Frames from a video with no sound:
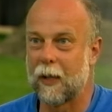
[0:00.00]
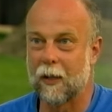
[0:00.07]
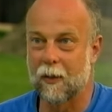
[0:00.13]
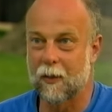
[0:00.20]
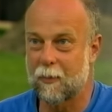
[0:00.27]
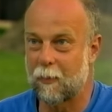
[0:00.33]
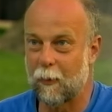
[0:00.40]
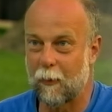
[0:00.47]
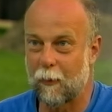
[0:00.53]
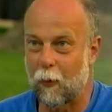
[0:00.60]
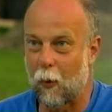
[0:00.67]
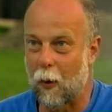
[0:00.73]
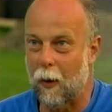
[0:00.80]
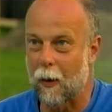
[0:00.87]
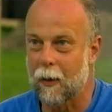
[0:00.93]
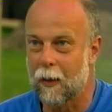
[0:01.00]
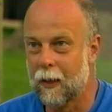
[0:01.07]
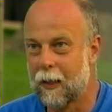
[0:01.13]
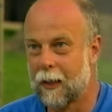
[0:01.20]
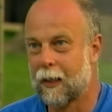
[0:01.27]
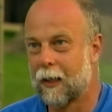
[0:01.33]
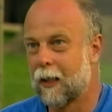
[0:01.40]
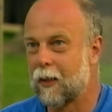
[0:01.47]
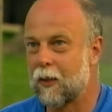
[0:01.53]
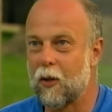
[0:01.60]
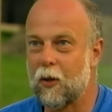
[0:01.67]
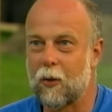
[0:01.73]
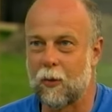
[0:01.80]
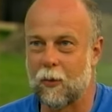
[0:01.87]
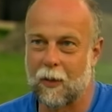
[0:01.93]
meals before
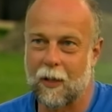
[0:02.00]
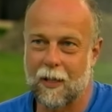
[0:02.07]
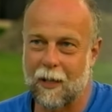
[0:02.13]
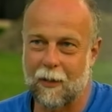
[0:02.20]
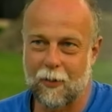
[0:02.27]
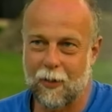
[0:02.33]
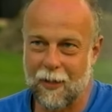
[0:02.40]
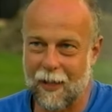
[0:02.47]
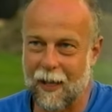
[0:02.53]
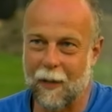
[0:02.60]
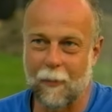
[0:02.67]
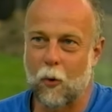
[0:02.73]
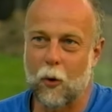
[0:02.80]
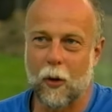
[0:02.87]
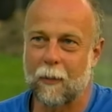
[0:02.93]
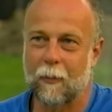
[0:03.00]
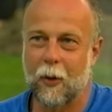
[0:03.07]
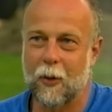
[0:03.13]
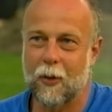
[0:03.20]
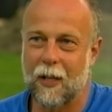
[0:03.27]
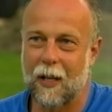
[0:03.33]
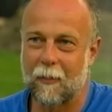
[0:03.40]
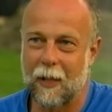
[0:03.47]
noon because I was just like a morning person.